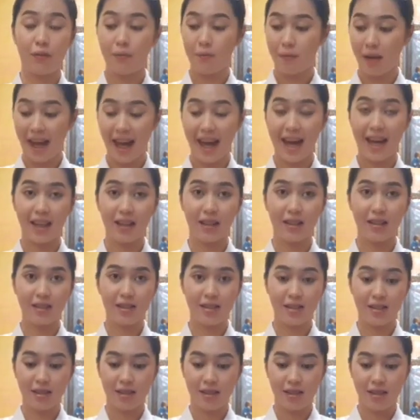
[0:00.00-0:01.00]

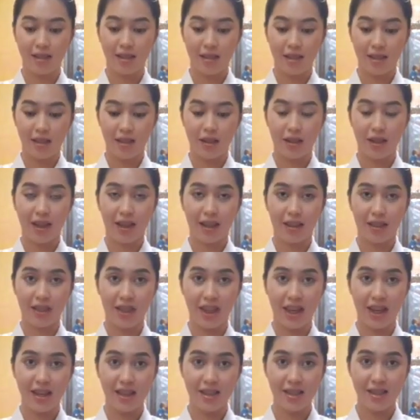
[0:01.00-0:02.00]
hands like
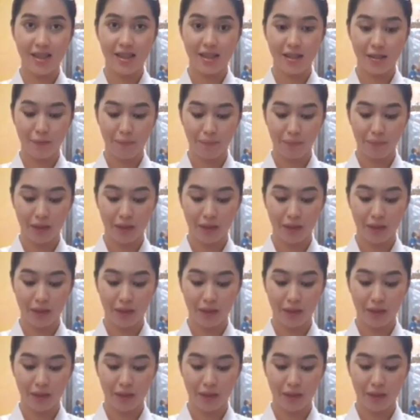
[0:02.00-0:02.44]
this,